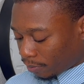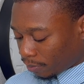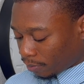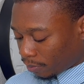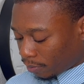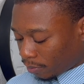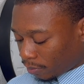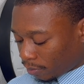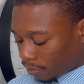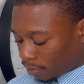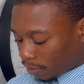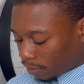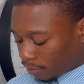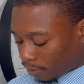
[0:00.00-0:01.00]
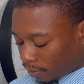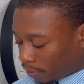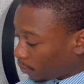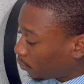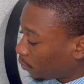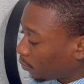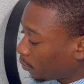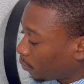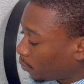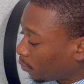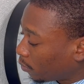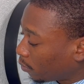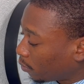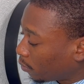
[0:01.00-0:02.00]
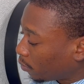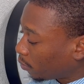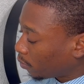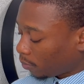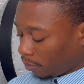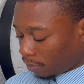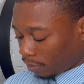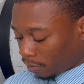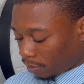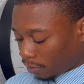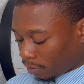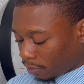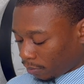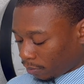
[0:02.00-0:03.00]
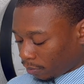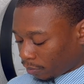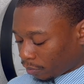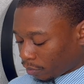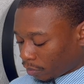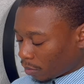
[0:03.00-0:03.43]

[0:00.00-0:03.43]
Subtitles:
Nothing is said.